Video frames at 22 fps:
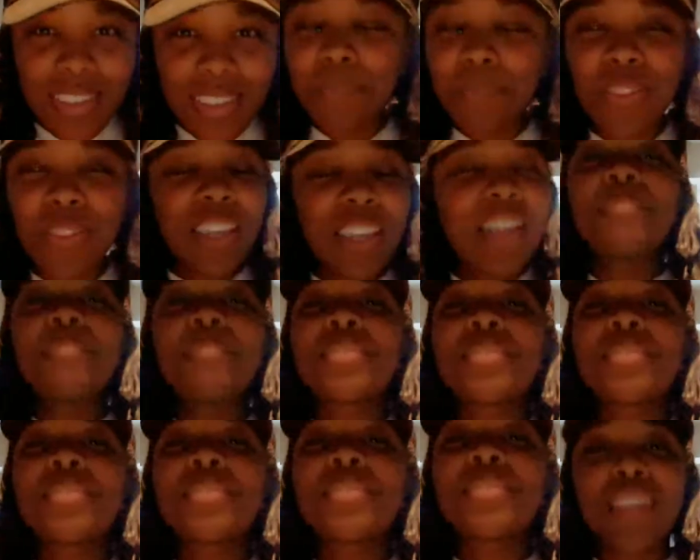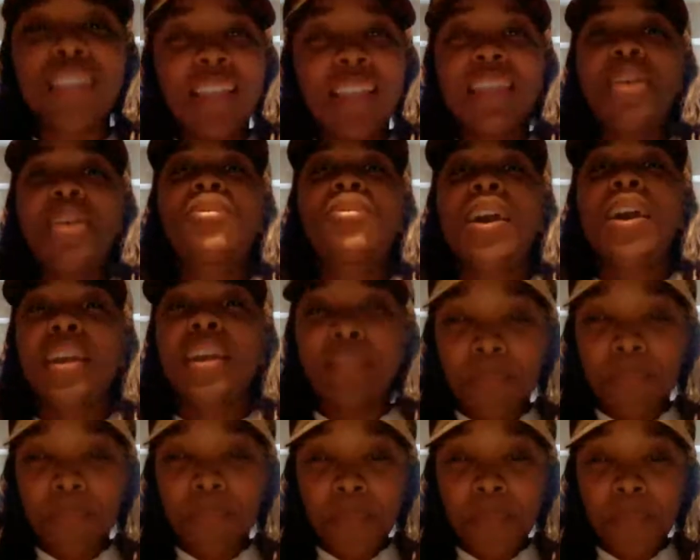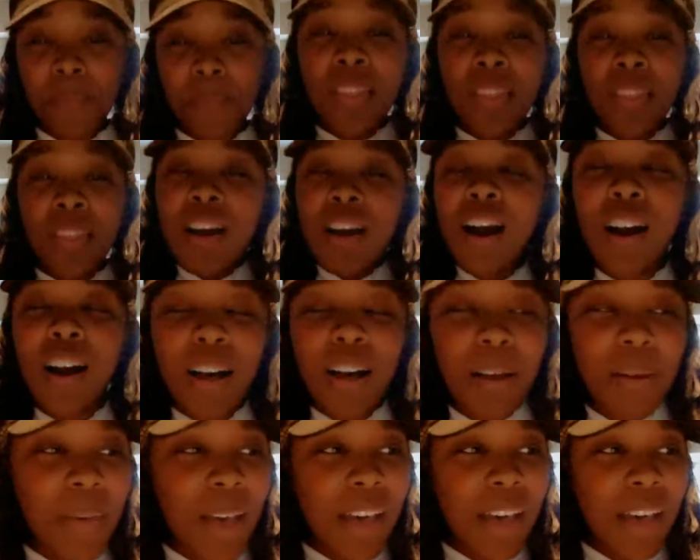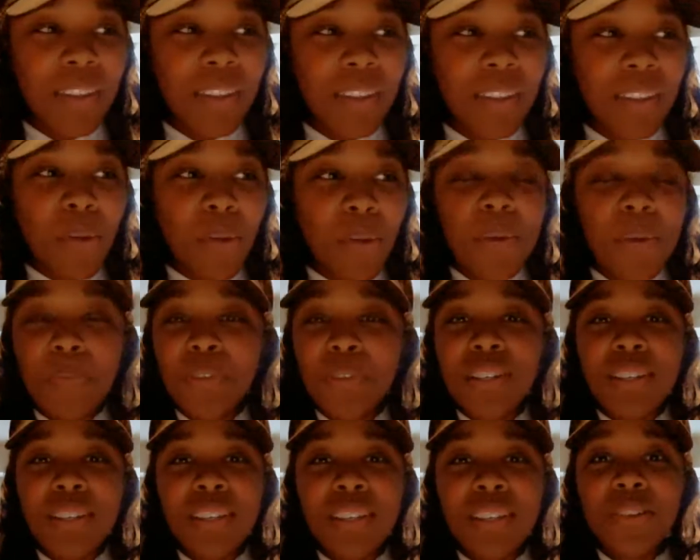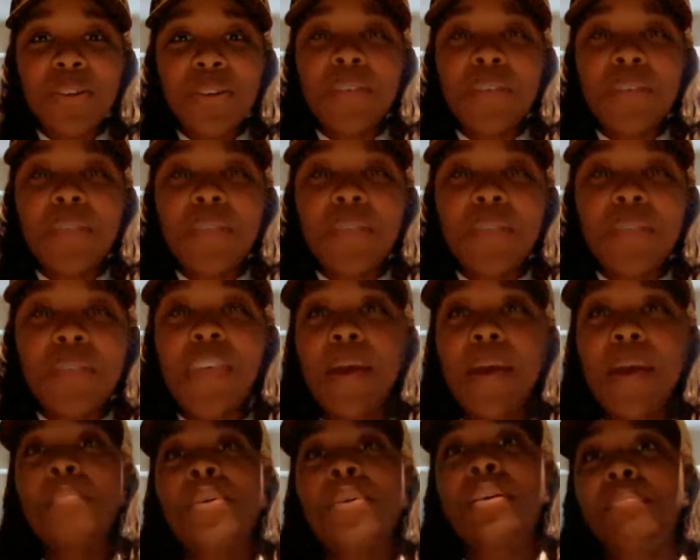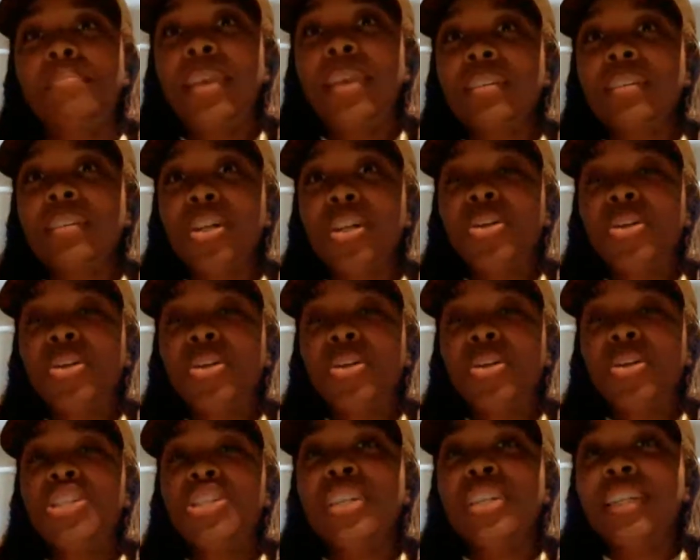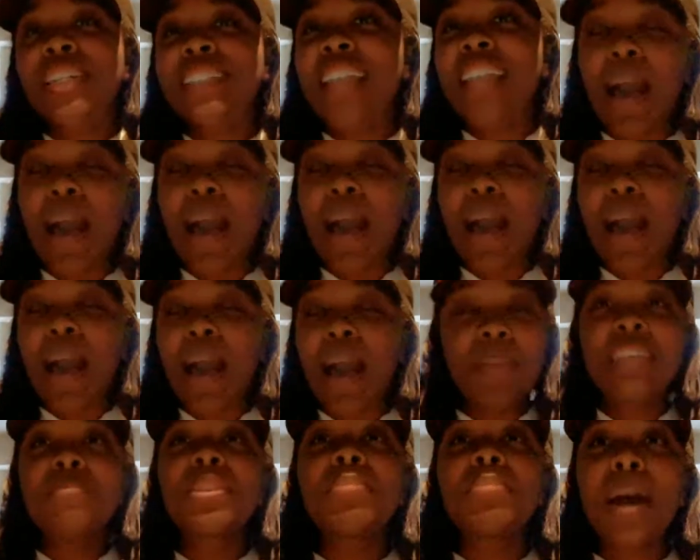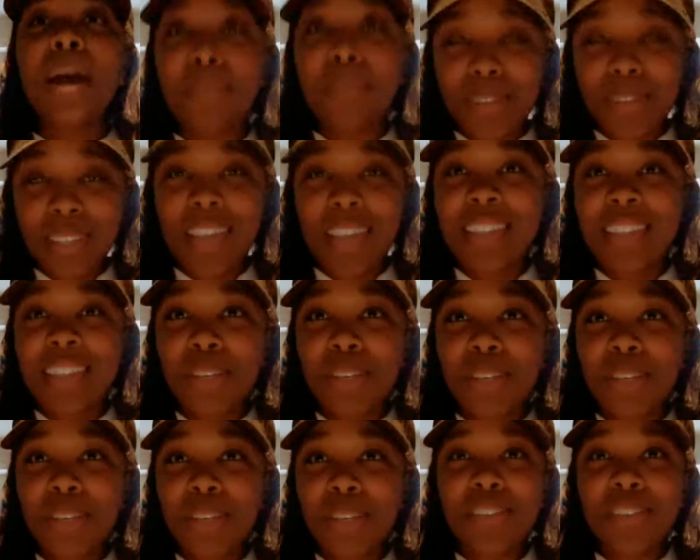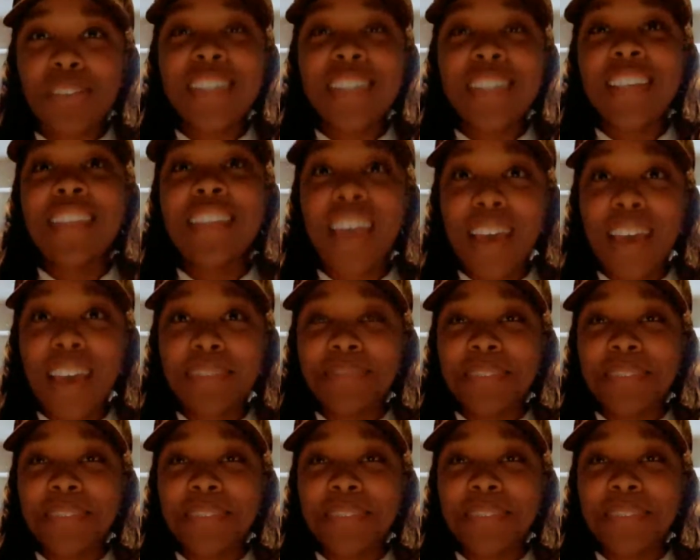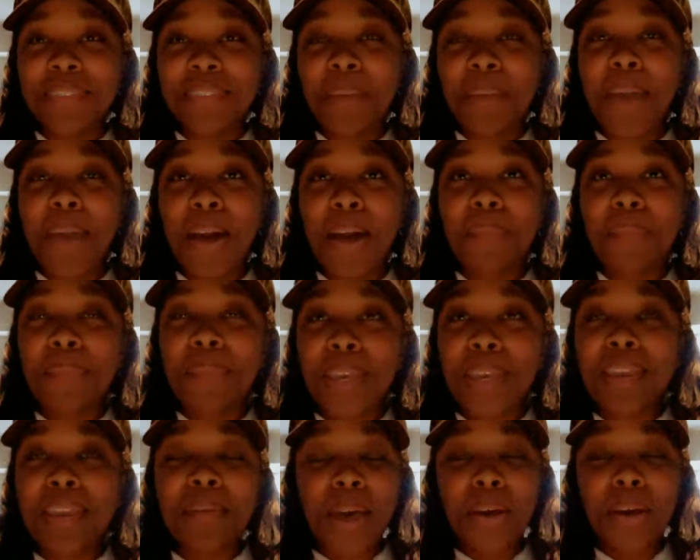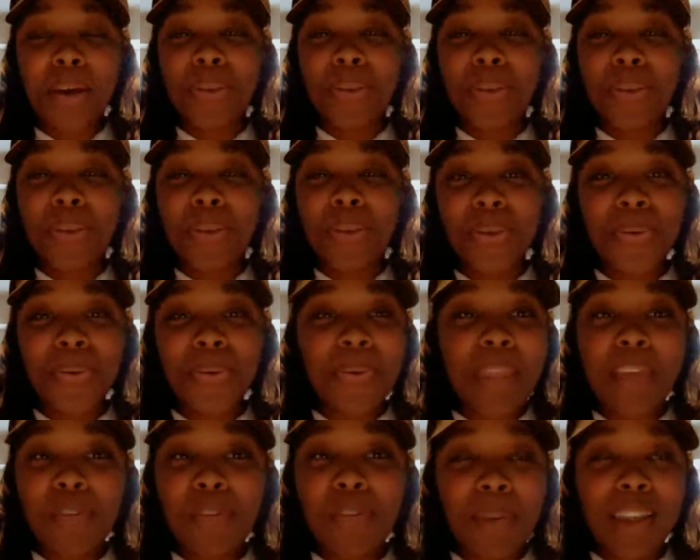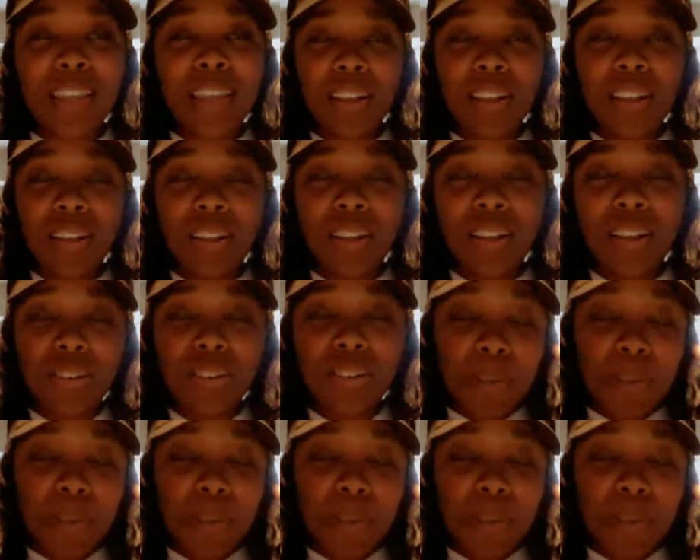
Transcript: I think I'm saying that right. I know people just disagree with that, but me as a Christian, I believe what the Bible says. I'm just going to say that about me, about you, and everybody else.